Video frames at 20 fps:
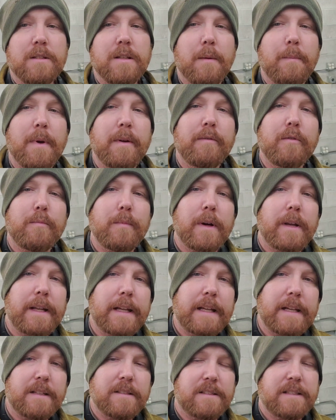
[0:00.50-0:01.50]
What's up
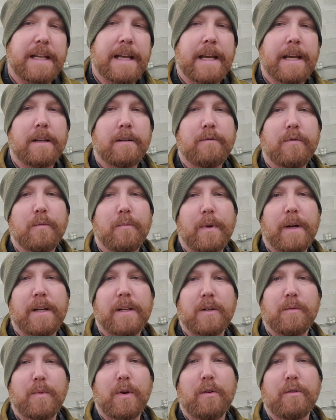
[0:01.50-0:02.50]
everybody? It's Dan from
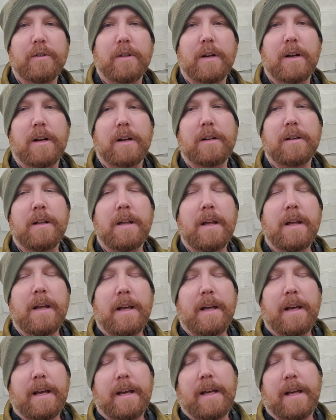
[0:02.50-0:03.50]
Binder Boneyard
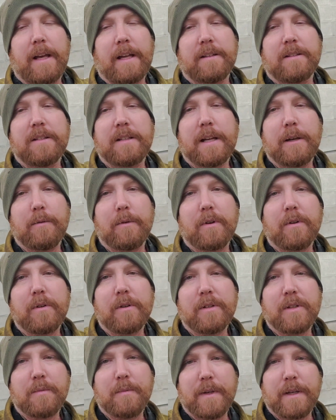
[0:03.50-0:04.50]
and today we're
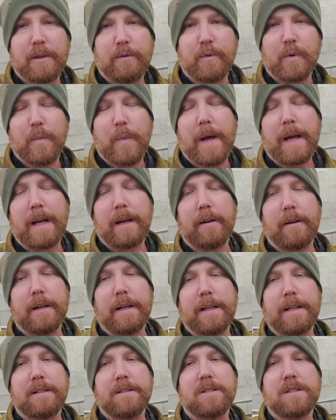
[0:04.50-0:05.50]
going to be
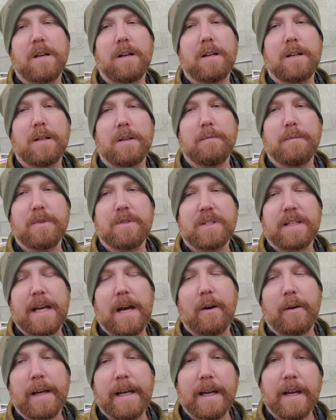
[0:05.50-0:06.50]
repairing some
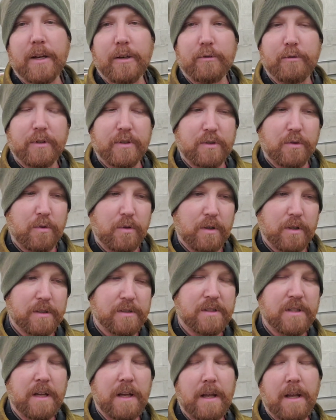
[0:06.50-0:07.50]
Scout 800
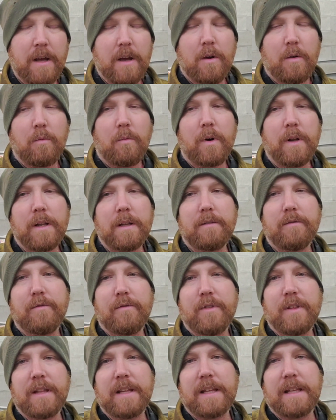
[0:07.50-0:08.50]
doors. One of
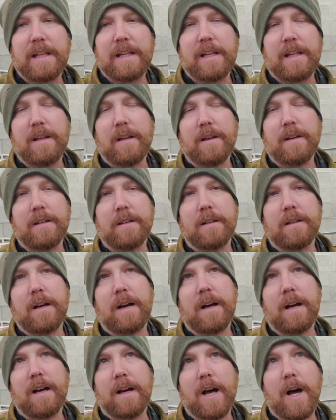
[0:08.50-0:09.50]
the
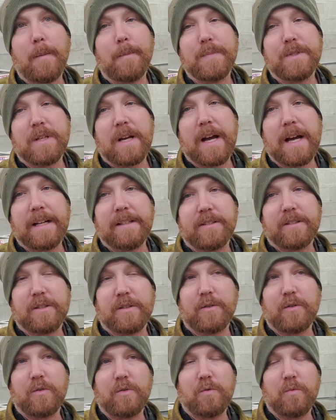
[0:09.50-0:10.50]
uh, upsides
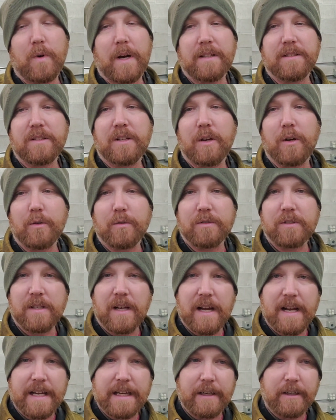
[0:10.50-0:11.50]
to West Coast
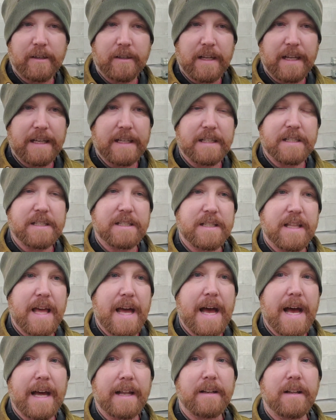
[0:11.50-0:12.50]
iron is
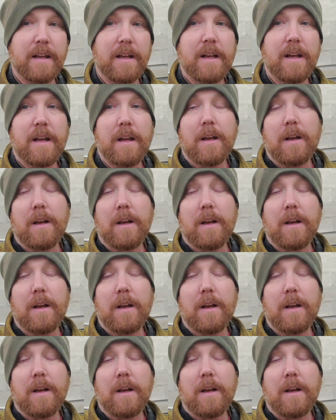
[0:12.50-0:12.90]
that